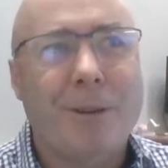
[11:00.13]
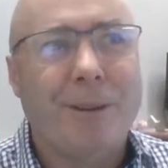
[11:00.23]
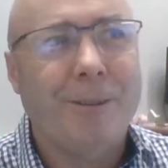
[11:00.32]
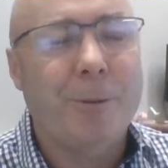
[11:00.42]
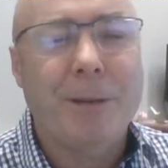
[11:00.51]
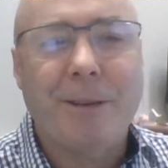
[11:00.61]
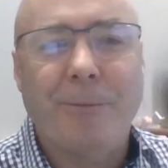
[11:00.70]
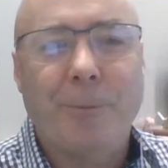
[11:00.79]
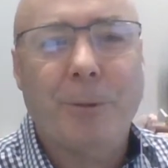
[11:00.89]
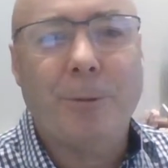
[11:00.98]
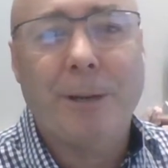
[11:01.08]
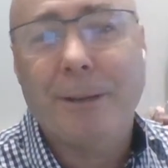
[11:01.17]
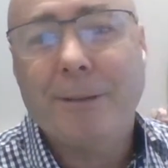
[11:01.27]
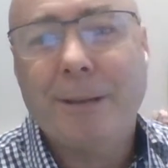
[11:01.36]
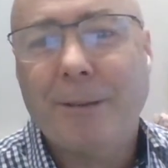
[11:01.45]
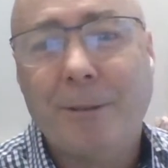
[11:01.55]
little bit different between
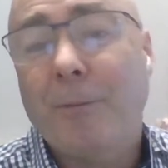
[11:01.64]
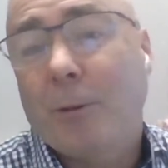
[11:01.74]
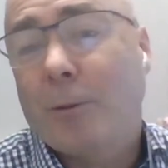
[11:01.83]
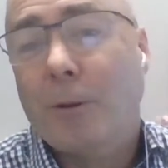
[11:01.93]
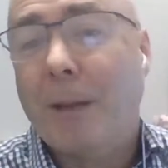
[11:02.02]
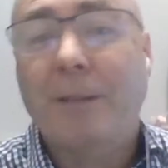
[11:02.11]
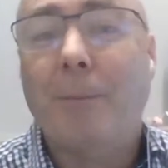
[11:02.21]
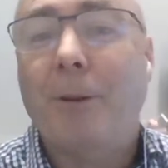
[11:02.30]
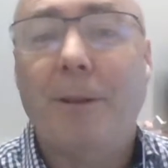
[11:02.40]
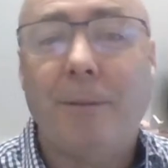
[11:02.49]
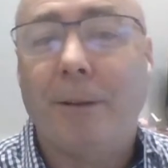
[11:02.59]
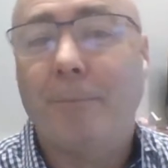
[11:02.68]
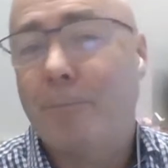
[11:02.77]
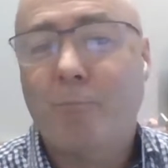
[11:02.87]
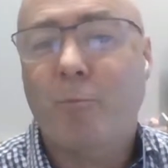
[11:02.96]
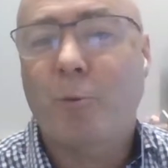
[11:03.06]
and so if you're talking about somebody
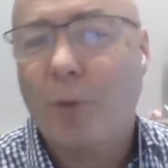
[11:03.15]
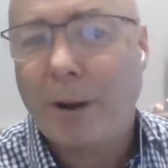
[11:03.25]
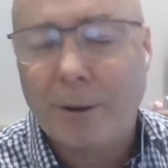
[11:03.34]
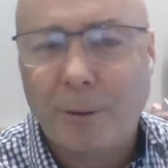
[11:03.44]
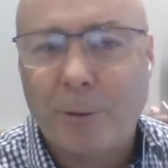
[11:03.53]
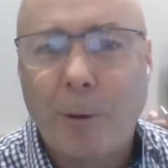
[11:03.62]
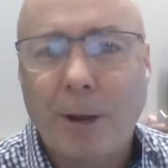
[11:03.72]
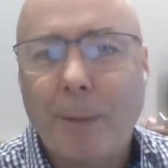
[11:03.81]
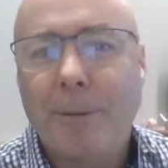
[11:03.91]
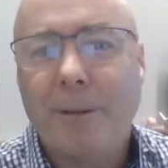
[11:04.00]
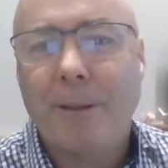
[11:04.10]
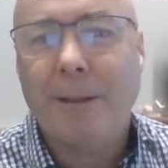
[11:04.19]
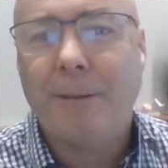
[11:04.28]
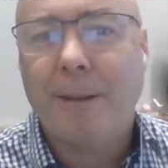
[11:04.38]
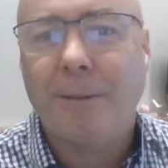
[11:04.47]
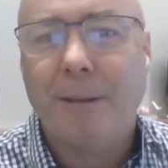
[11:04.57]
drunk and throwing up in
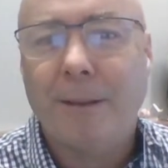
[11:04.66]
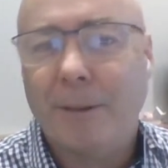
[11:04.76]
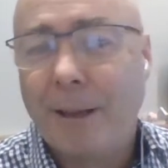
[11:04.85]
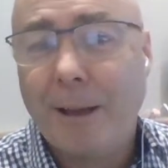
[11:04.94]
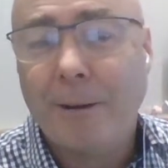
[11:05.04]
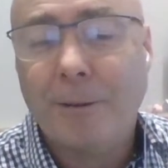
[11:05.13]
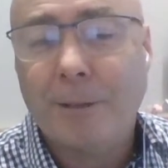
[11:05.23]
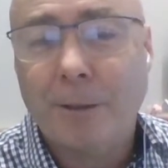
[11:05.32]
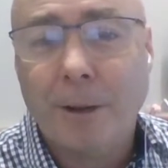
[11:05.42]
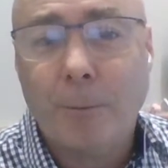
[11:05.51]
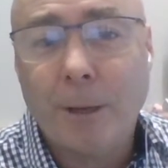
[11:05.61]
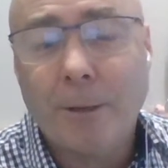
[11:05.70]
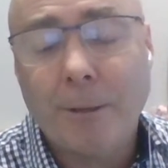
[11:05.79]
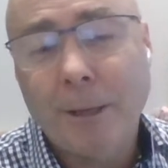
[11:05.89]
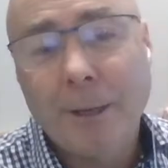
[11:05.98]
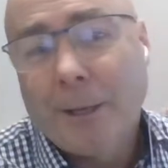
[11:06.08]
the car, is like, well,